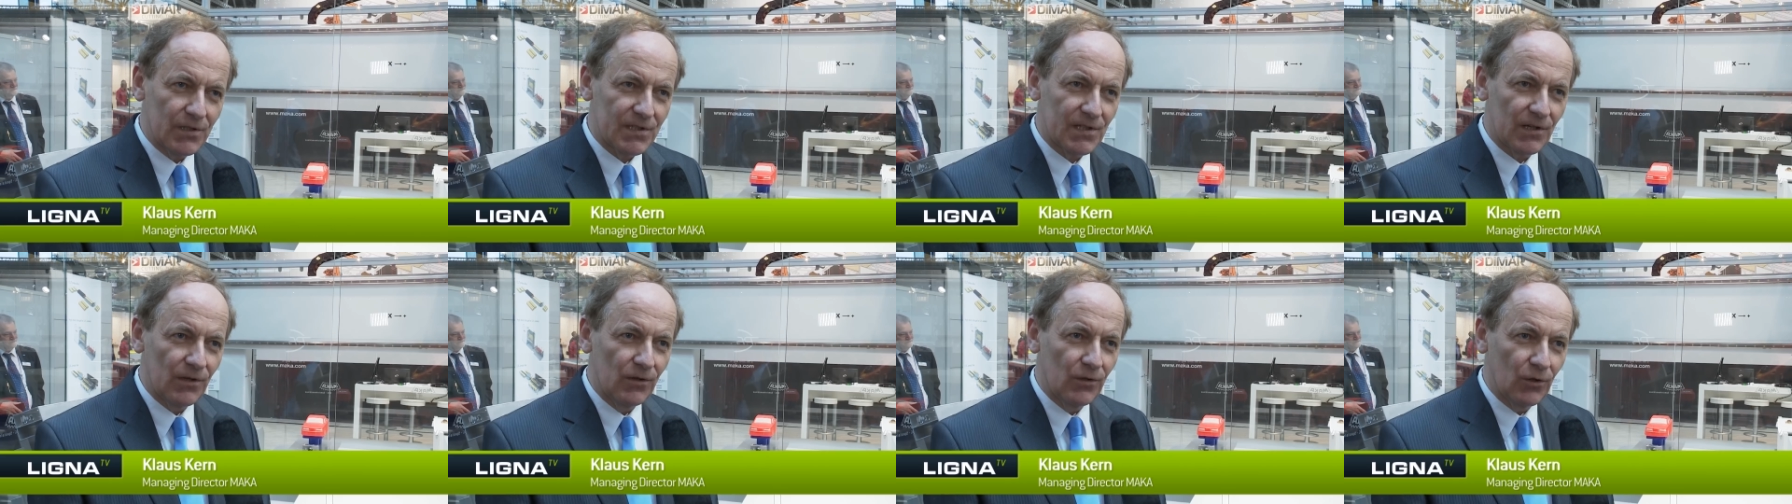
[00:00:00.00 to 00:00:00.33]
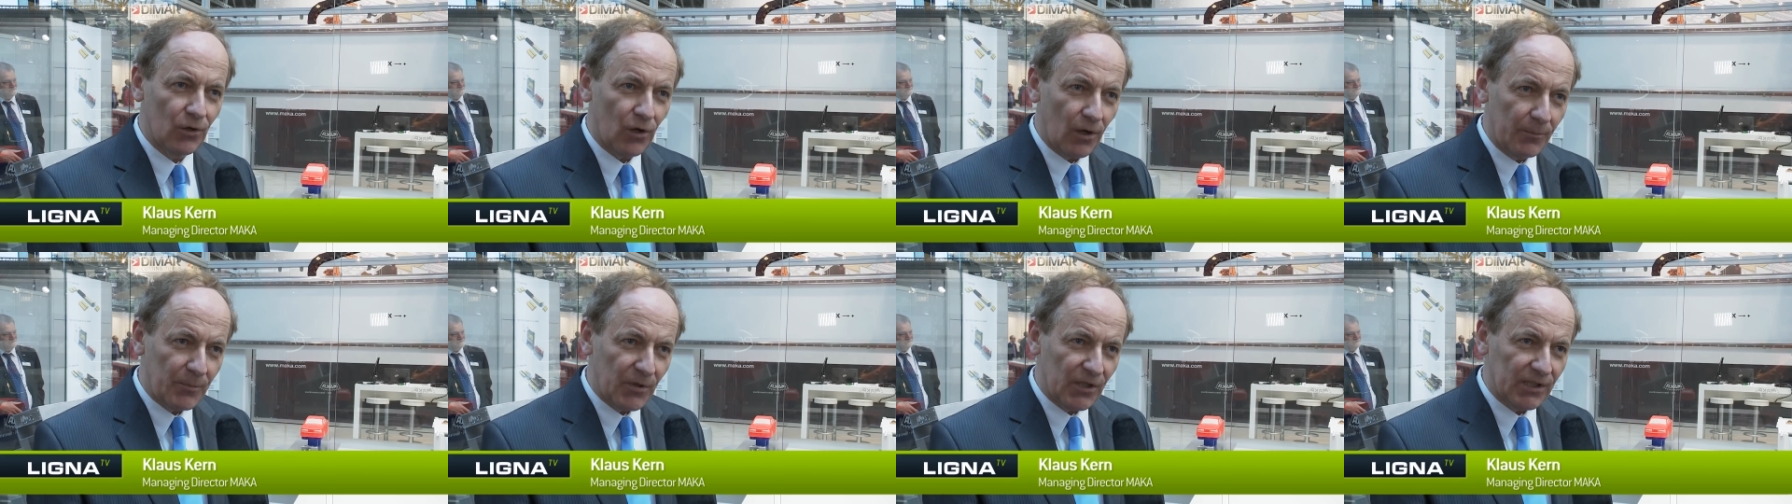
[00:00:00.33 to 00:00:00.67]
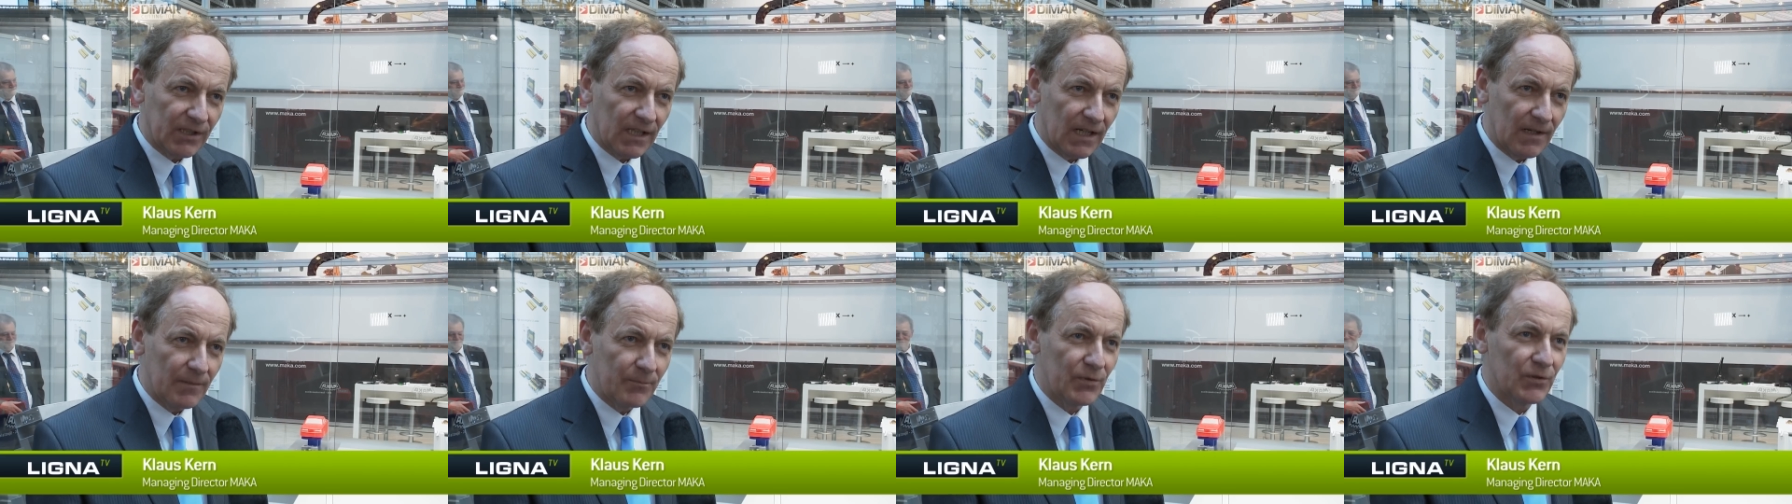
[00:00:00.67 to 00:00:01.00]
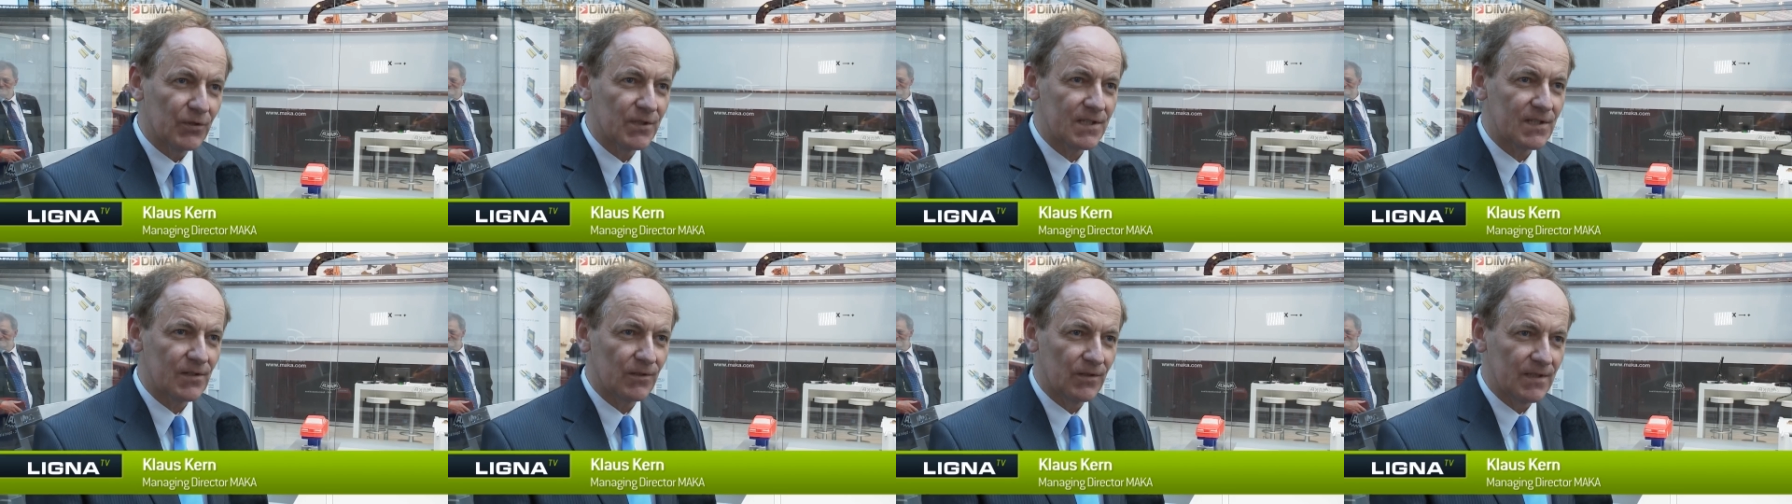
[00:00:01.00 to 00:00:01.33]
we are presenting our
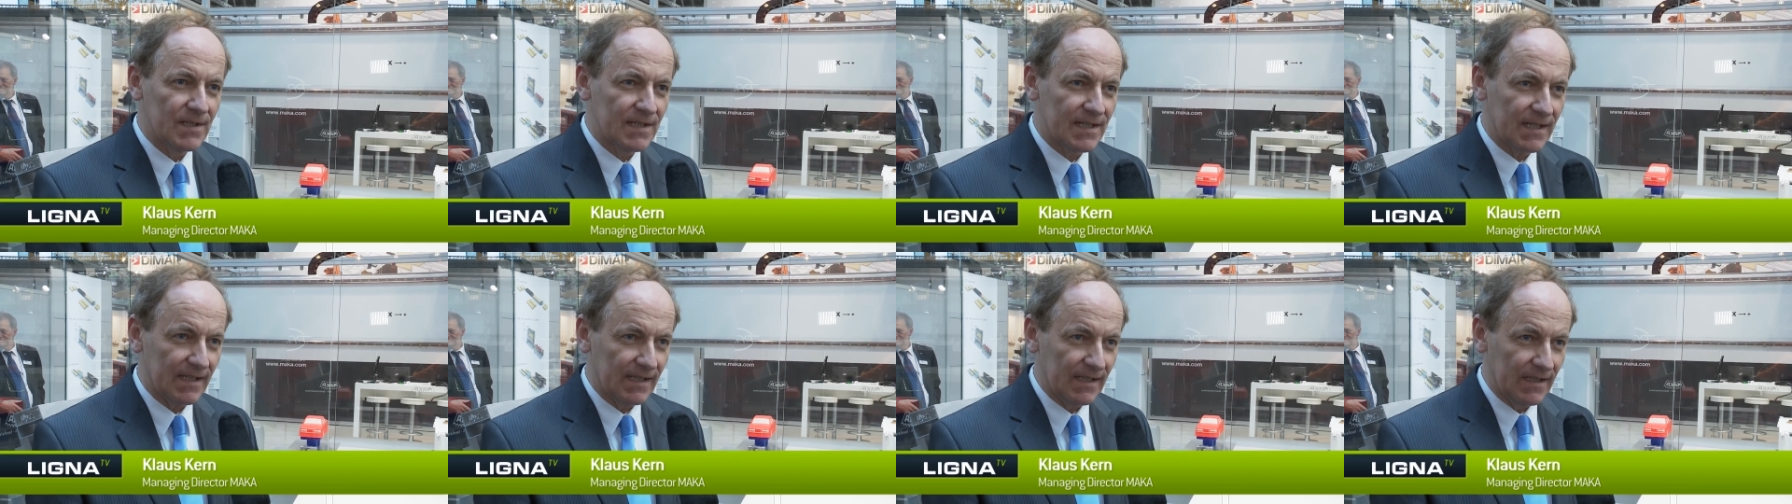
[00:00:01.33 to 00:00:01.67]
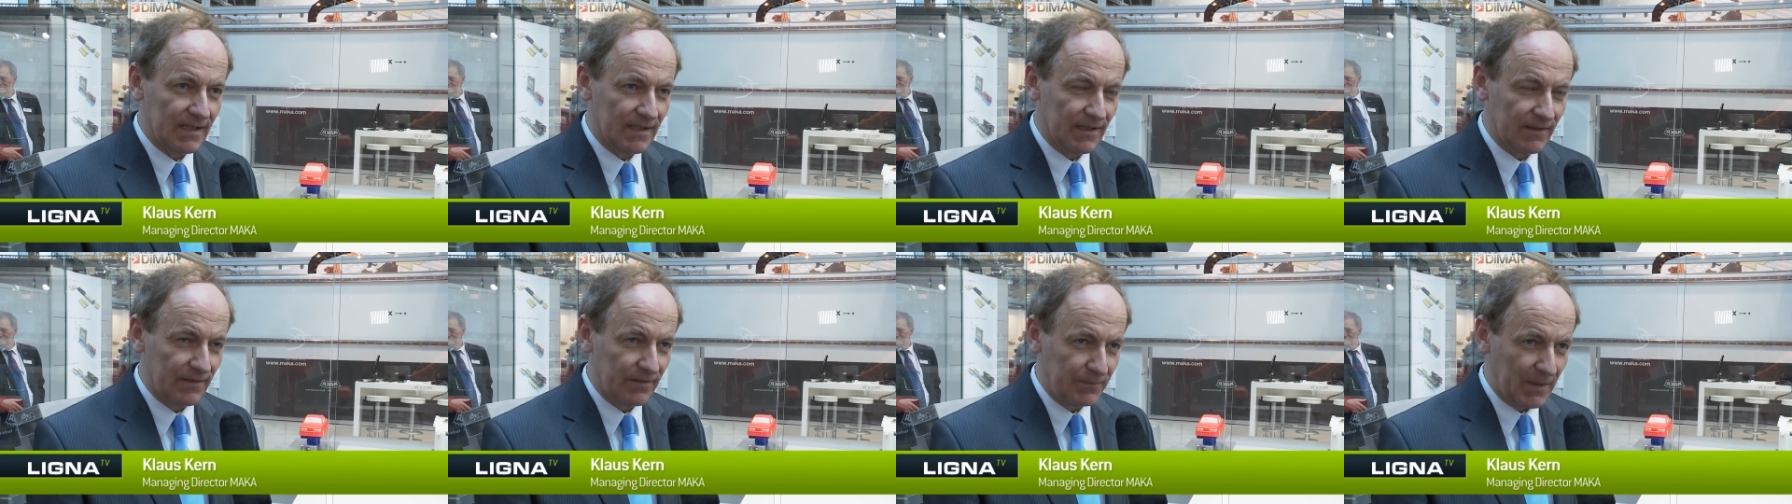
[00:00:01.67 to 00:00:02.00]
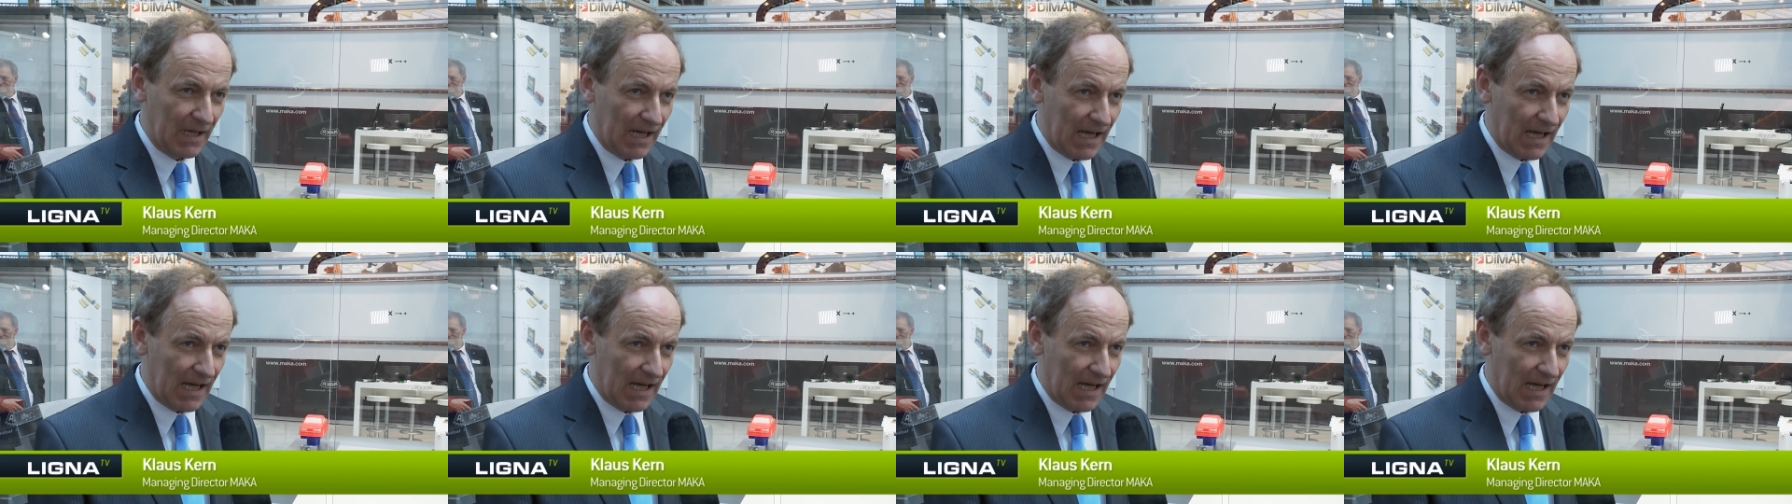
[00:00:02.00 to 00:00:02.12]
integrated robot plus